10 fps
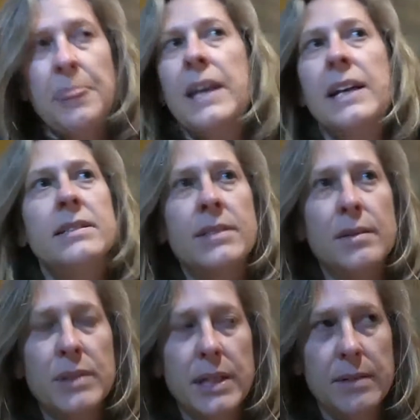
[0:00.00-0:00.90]
And
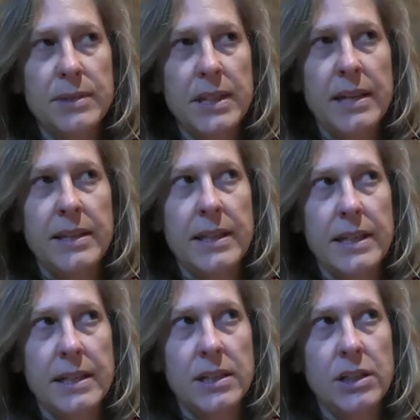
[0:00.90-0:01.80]
sometimes I
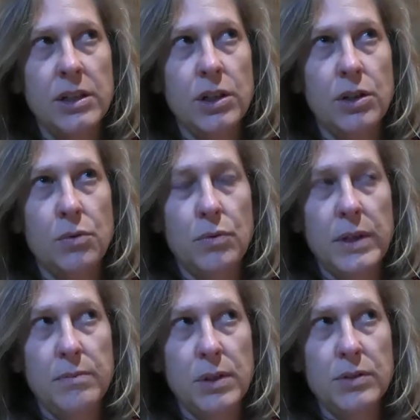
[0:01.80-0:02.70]
think,
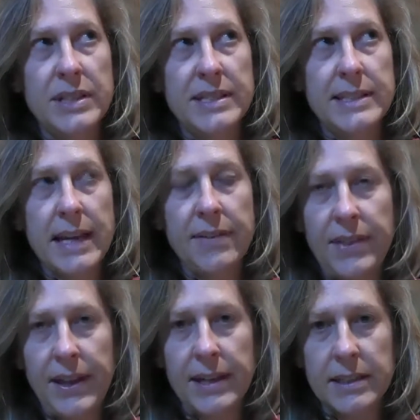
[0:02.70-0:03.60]
when Moses said
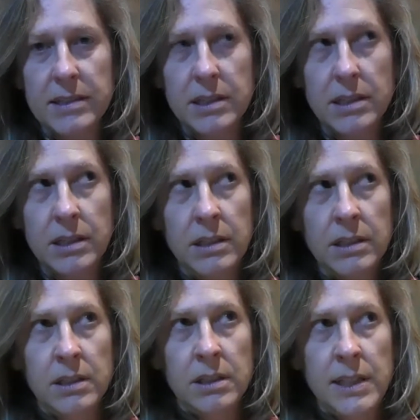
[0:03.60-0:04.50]
things,
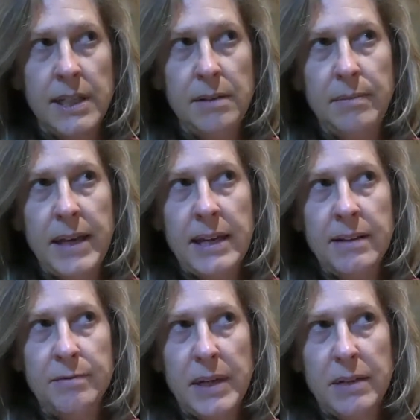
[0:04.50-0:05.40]
he may
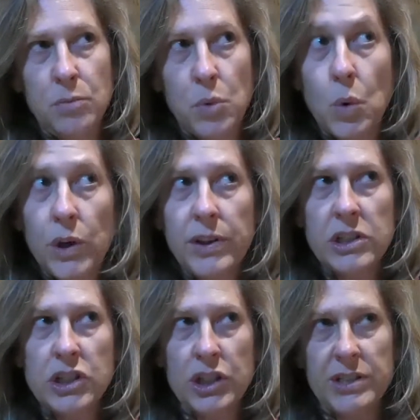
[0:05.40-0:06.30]
have meant more
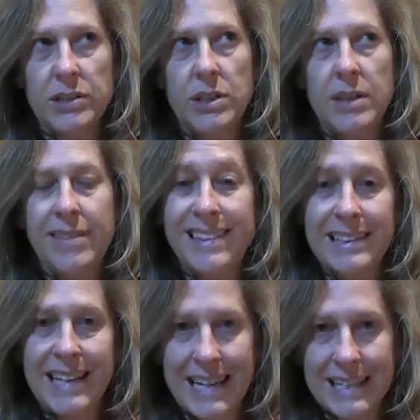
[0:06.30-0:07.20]
than just the
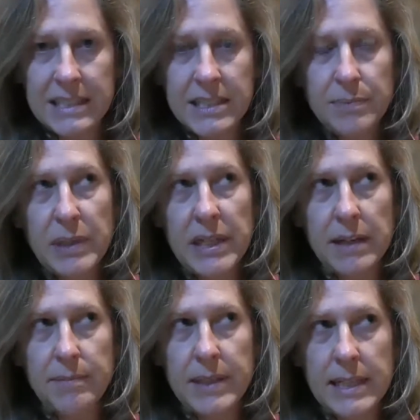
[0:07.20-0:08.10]
land, but
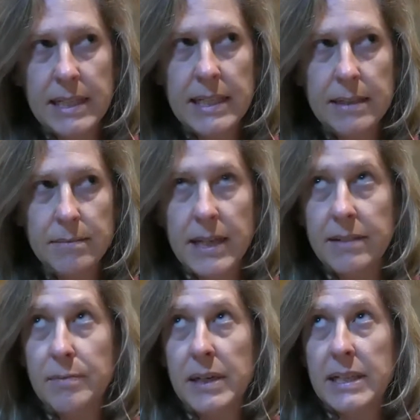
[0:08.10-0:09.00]
I'm thinking he may
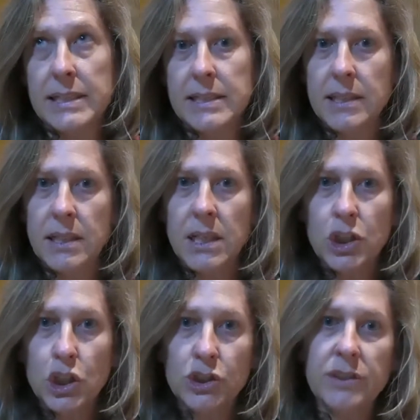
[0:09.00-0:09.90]
have meant
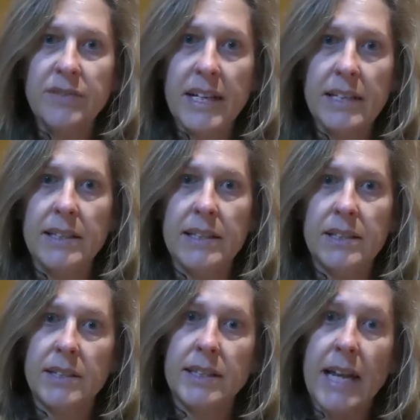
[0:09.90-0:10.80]
cultivate
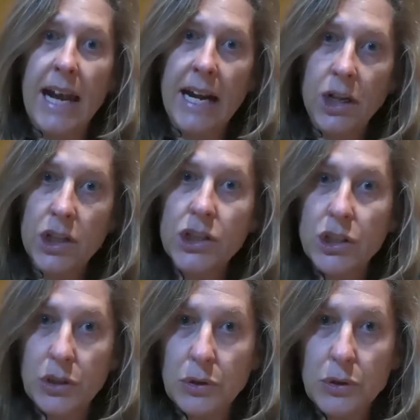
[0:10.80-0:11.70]
the air
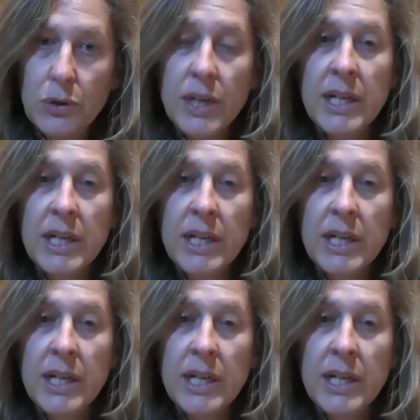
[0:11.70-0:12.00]
too,